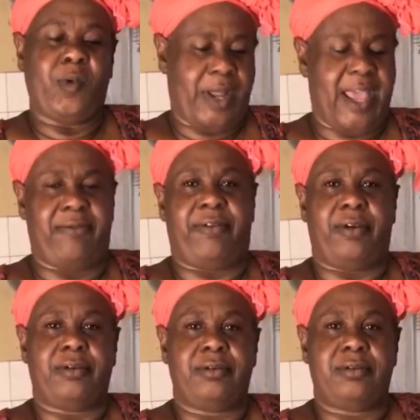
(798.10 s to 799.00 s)

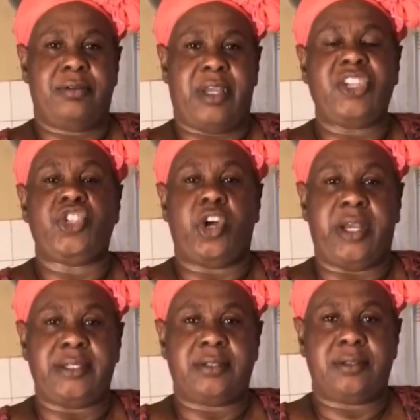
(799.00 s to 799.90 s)
whatever.
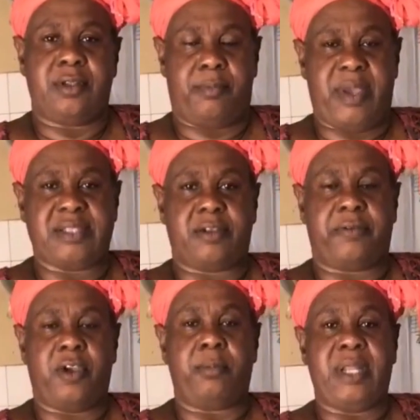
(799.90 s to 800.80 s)
Enjoy it to the best
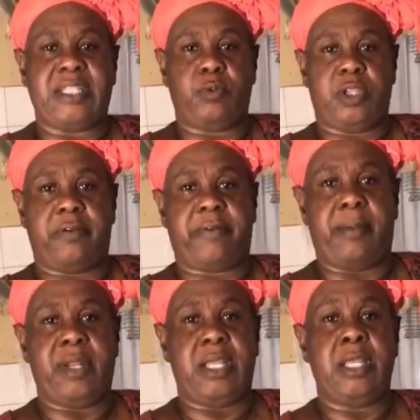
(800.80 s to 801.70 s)
of your ability with your
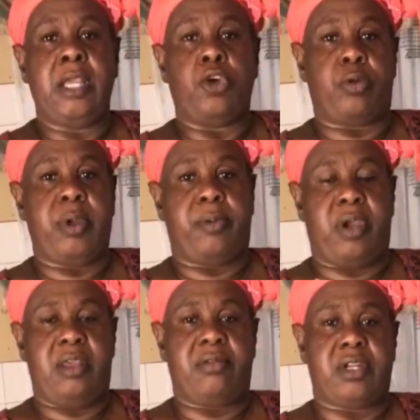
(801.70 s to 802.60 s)
family.
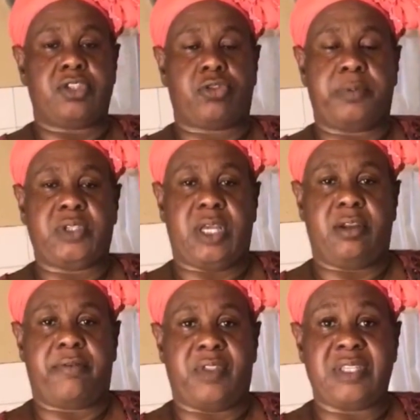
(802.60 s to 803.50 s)
Remember, in the
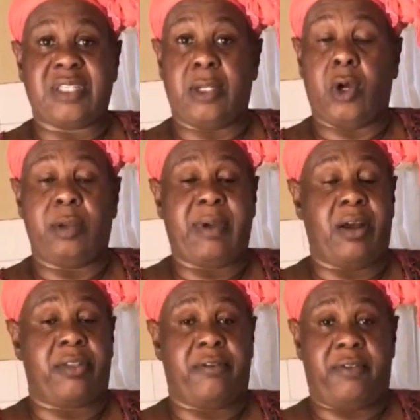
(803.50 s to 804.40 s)
description of this and all my
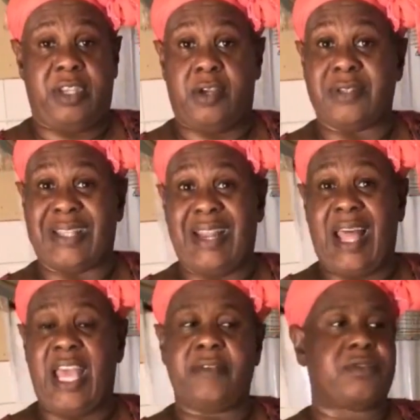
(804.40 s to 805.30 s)
other videos and
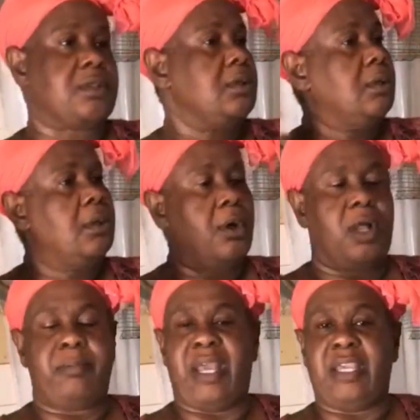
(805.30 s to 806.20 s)
lives,
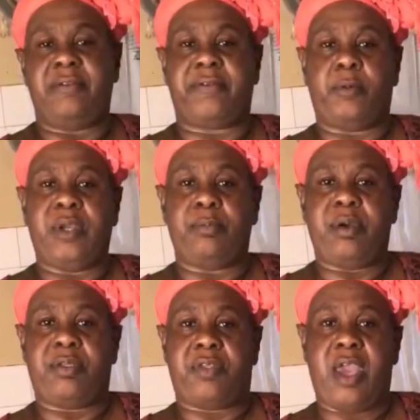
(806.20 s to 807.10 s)
all my info will
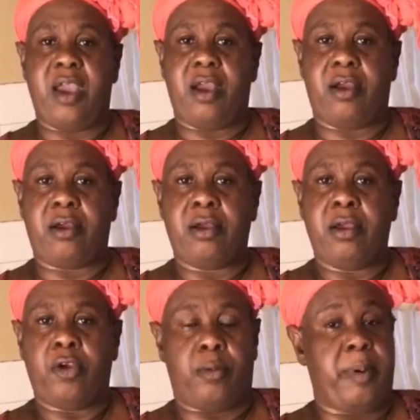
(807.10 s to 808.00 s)
be there.
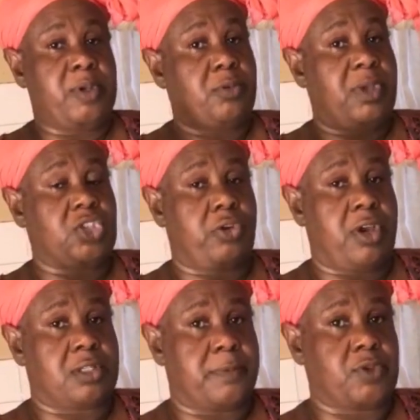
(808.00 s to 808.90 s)
Remember to make sure
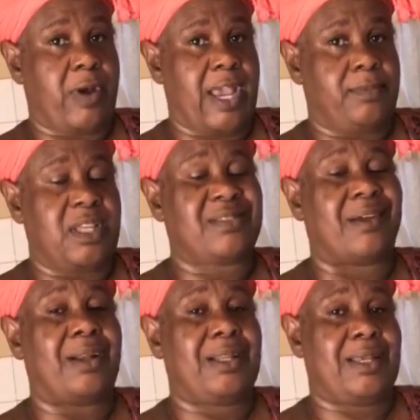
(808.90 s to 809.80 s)
you're subscribed. It's
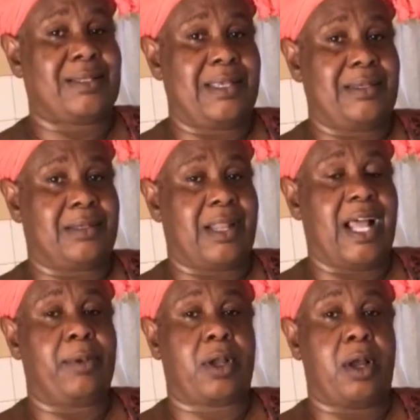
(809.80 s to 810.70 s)
the holiday season.
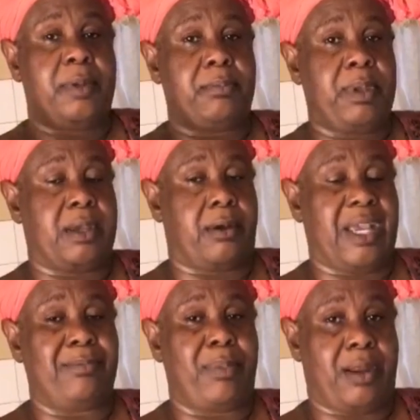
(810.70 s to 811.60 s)
I'll be coming bigger
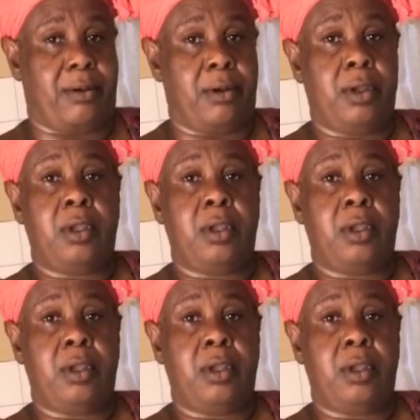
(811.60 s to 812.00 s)
and better.